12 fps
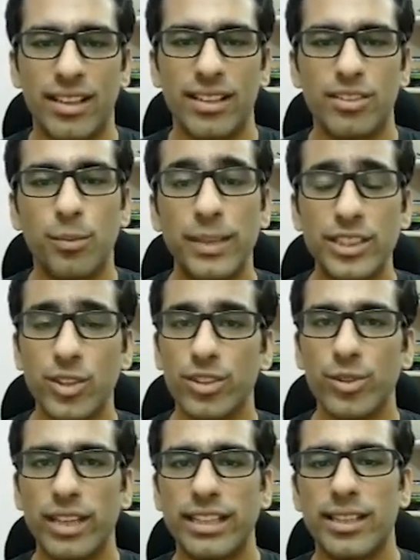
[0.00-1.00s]
So be sure
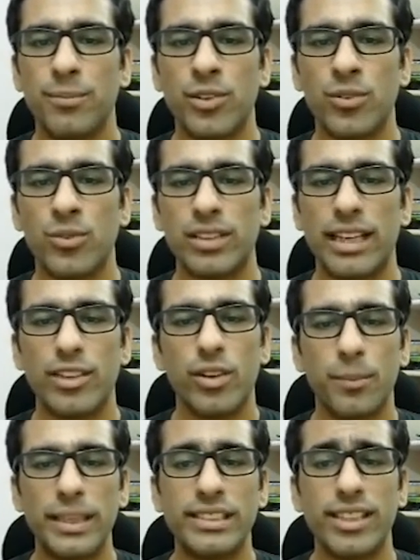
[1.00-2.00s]
to let them know that you
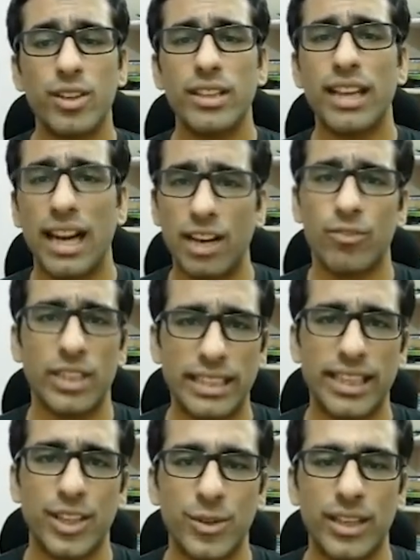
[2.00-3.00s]
appreciate all the hard work
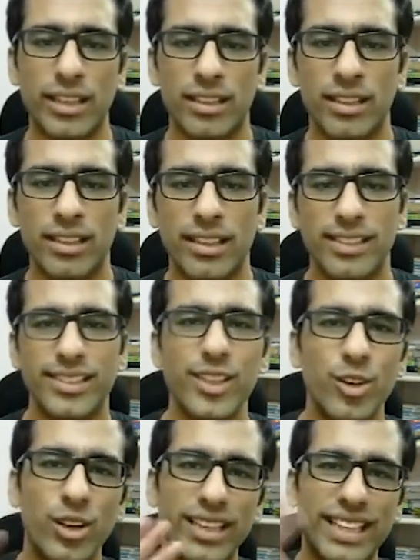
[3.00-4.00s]
they are doing. See
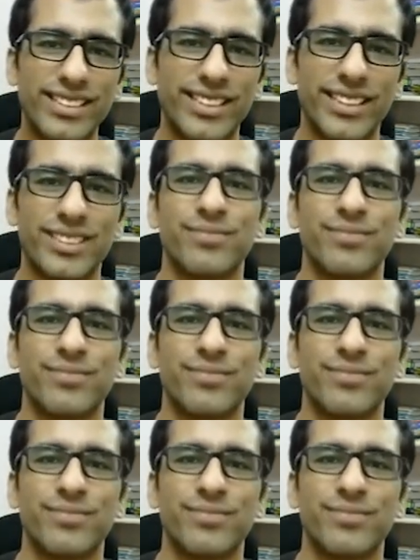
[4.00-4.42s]
you all next year.